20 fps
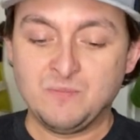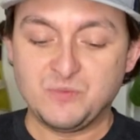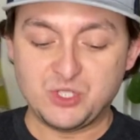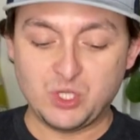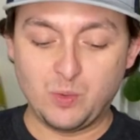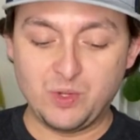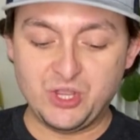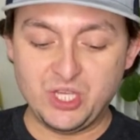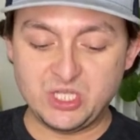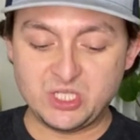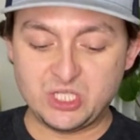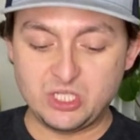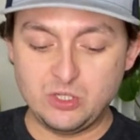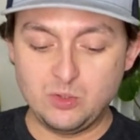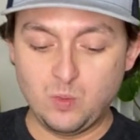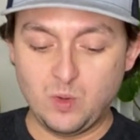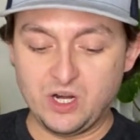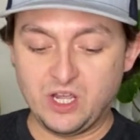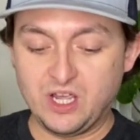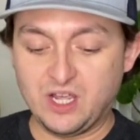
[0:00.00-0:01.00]
So with this,
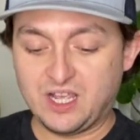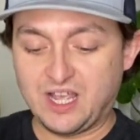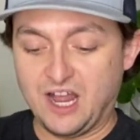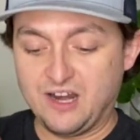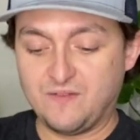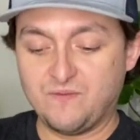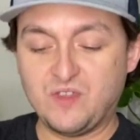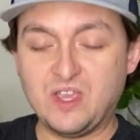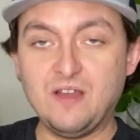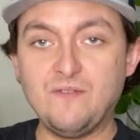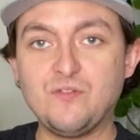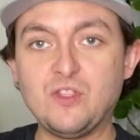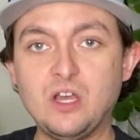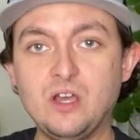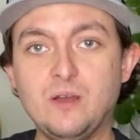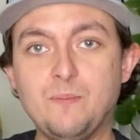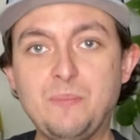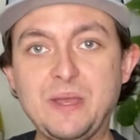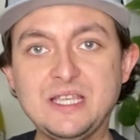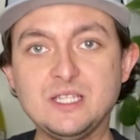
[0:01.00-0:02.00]
you want to kind of give
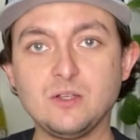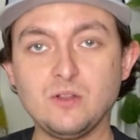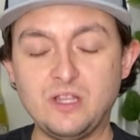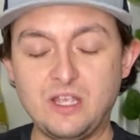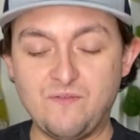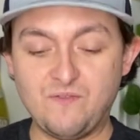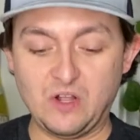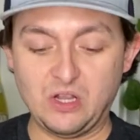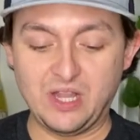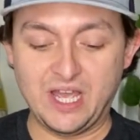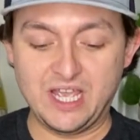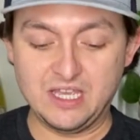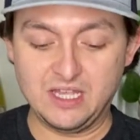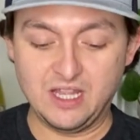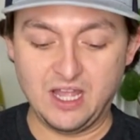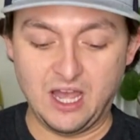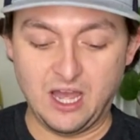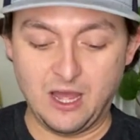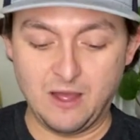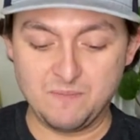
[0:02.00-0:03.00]
the basil leaf a
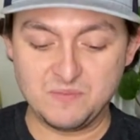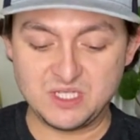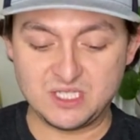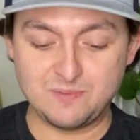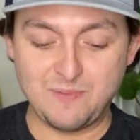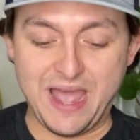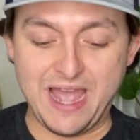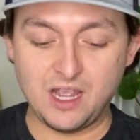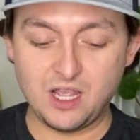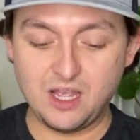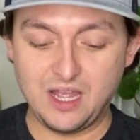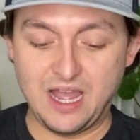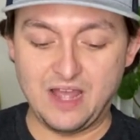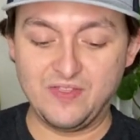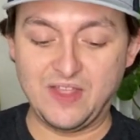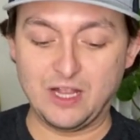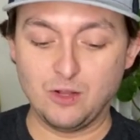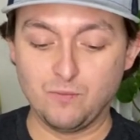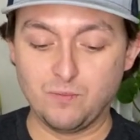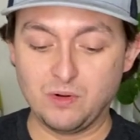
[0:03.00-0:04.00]
light smack, and
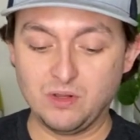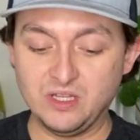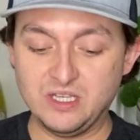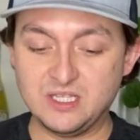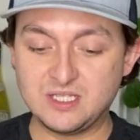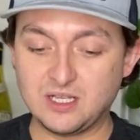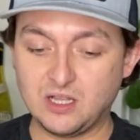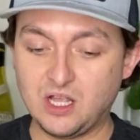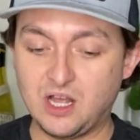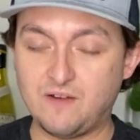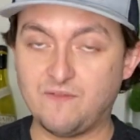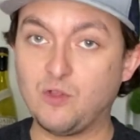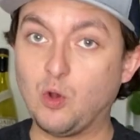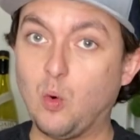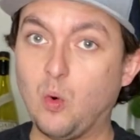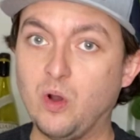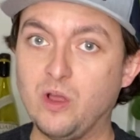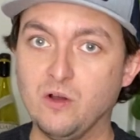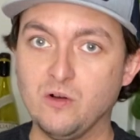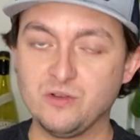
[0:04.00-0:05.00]
that'll release a lot of the
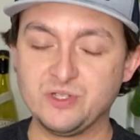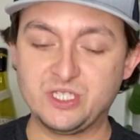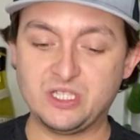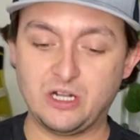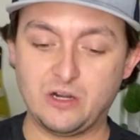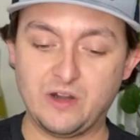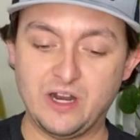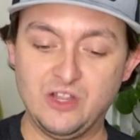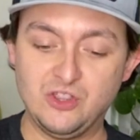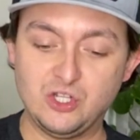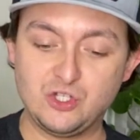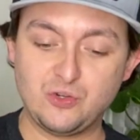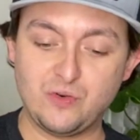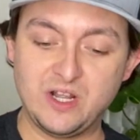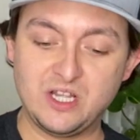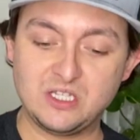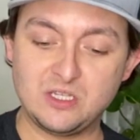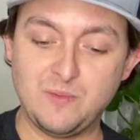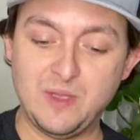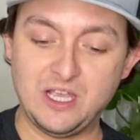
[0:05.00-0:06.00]
oils that are in the
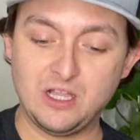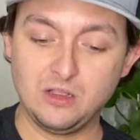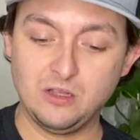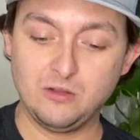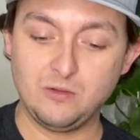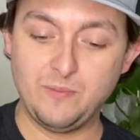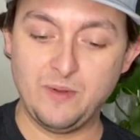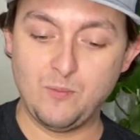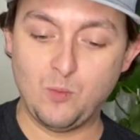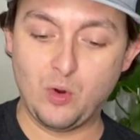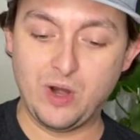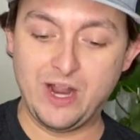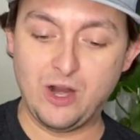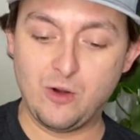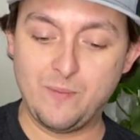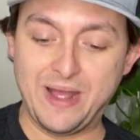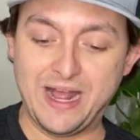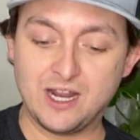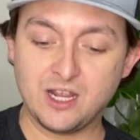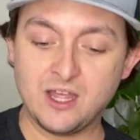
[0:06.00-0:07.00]
drink to make it a little bit more
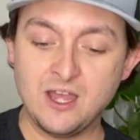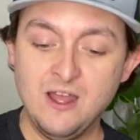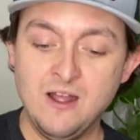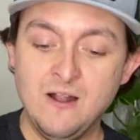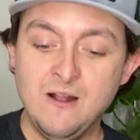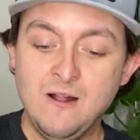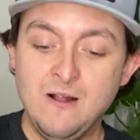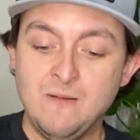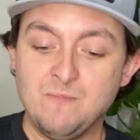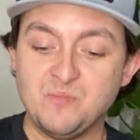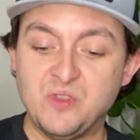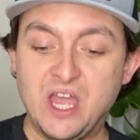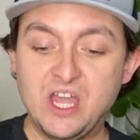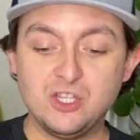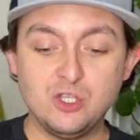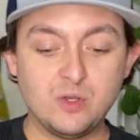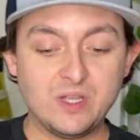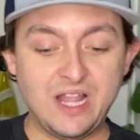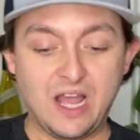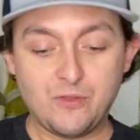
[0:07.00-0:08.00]
aromatic. And then
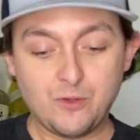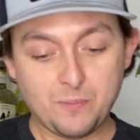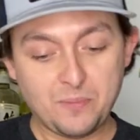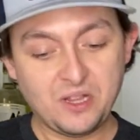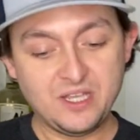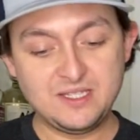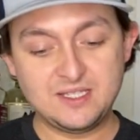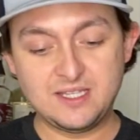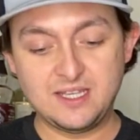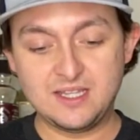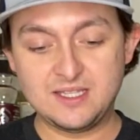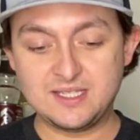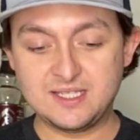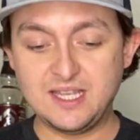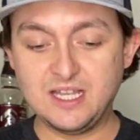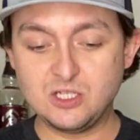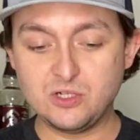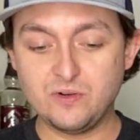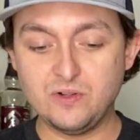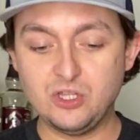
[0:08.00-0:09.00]
you can either place it
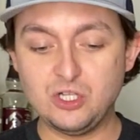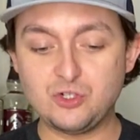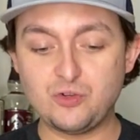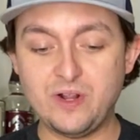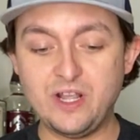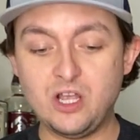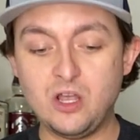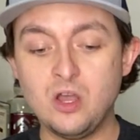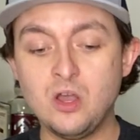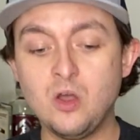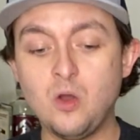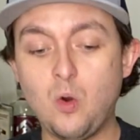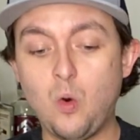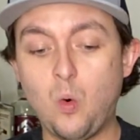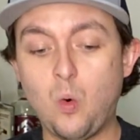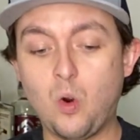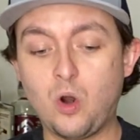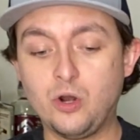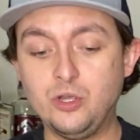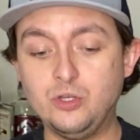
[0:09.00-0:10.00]
center in the drink,
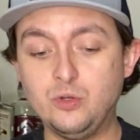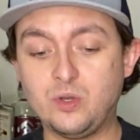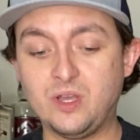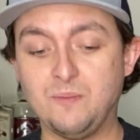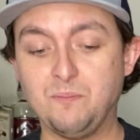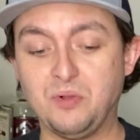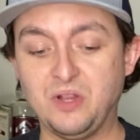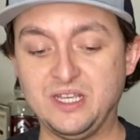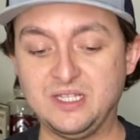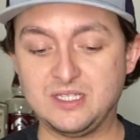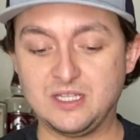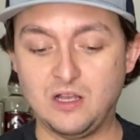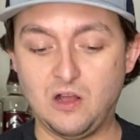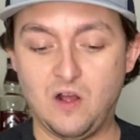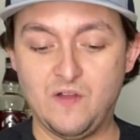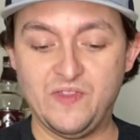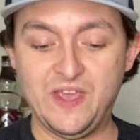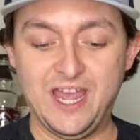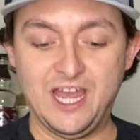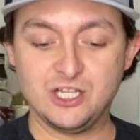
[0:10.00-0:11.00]
or you can place it
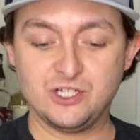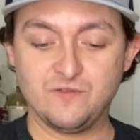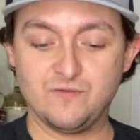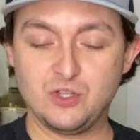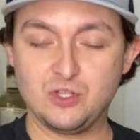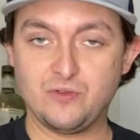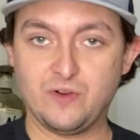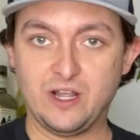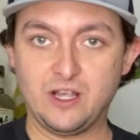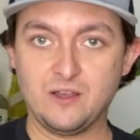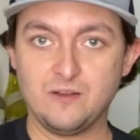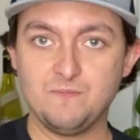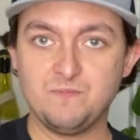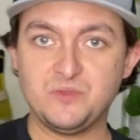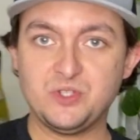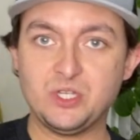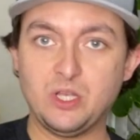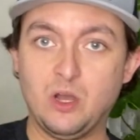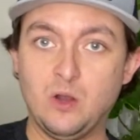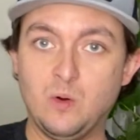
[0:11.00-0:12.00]
on the edge of the drink.
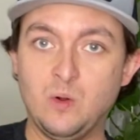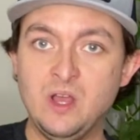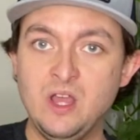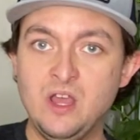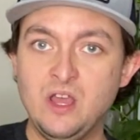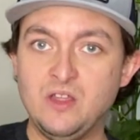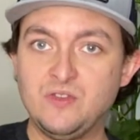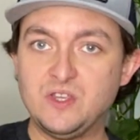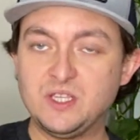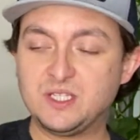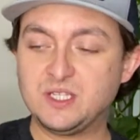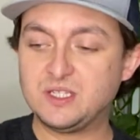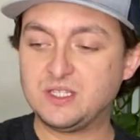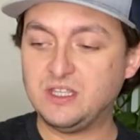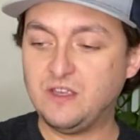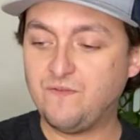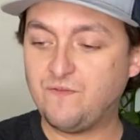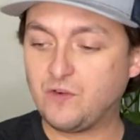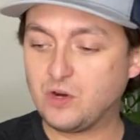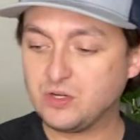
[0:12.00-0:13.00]
So this is
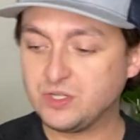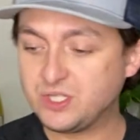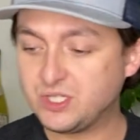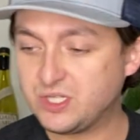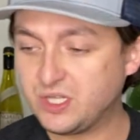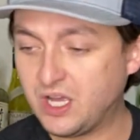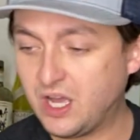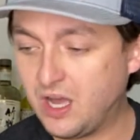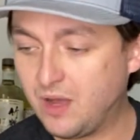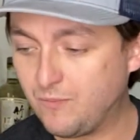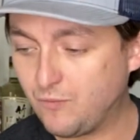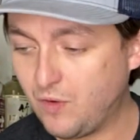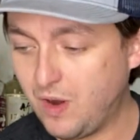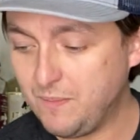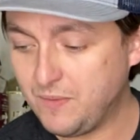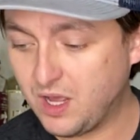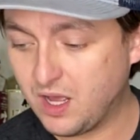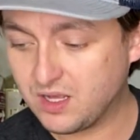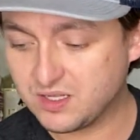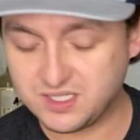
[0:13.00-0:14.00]
the first
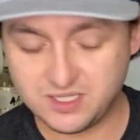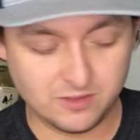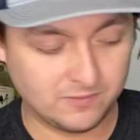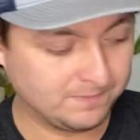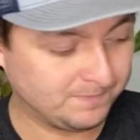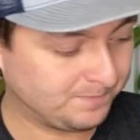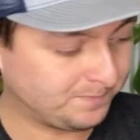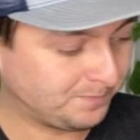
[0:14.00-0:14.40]
rum cocktail.